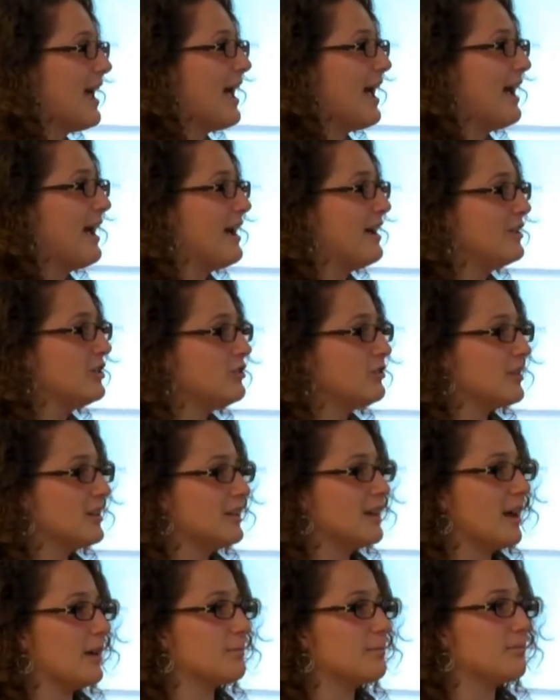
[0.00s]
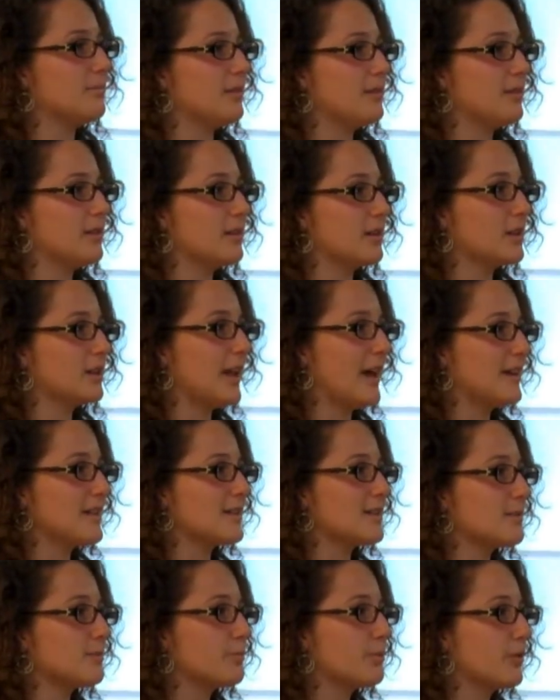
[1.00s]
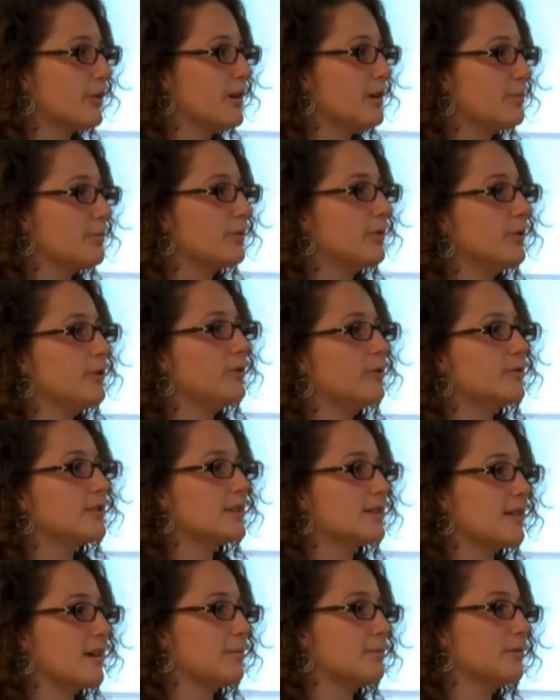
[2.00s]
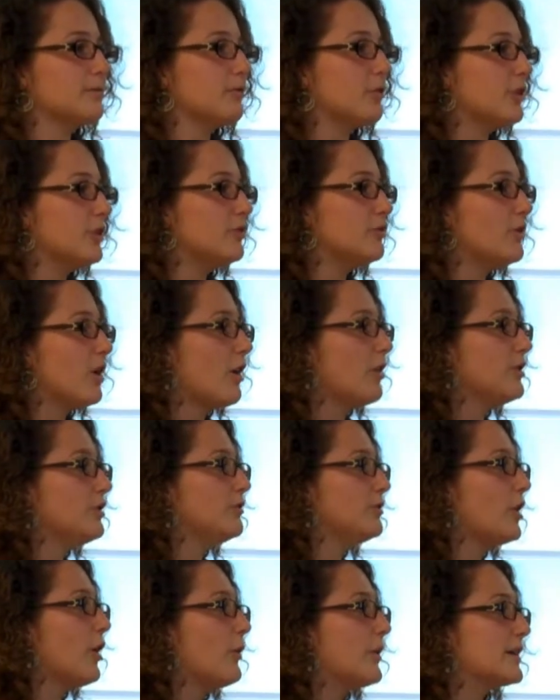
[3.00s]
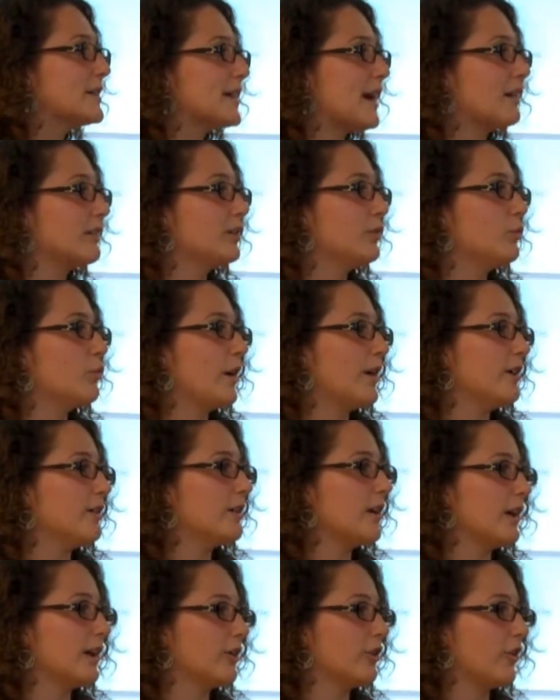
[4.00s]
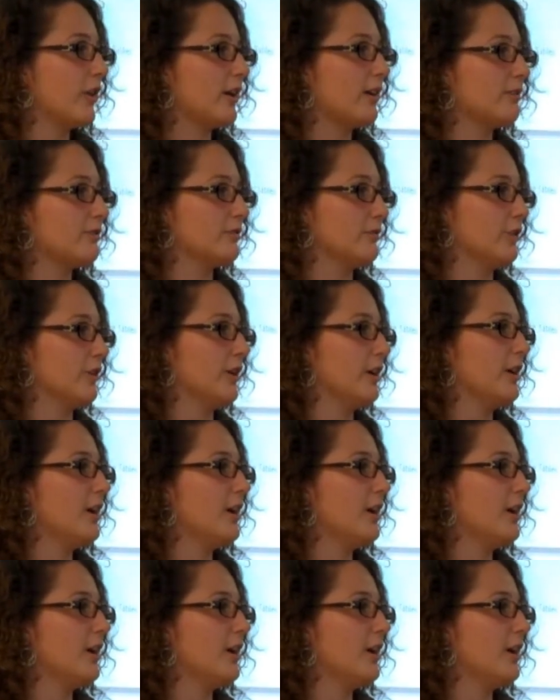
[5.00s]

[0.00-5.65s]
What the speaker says: And you can get the classes pre-approved so that before you go, you know exactly what you're getting credit for.